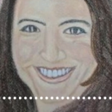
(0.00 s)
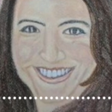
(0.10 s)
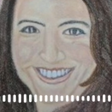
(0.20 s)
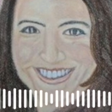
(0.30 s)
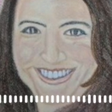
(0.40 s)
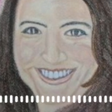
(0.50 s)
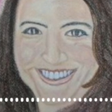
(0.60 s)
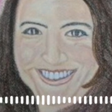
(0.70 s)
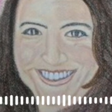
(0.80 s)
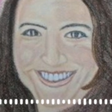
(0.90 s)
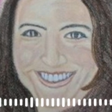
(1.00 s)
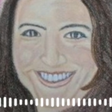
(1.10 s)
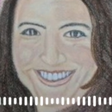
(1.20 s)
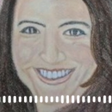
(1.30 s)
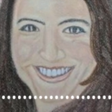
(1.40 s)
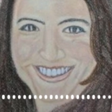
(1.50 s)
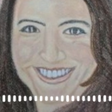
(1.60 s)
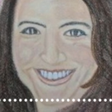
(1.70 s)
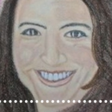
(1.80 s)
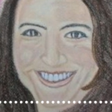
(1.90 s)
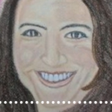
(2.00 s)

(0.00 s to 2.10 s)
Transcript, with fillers: Yes, it can also be sex.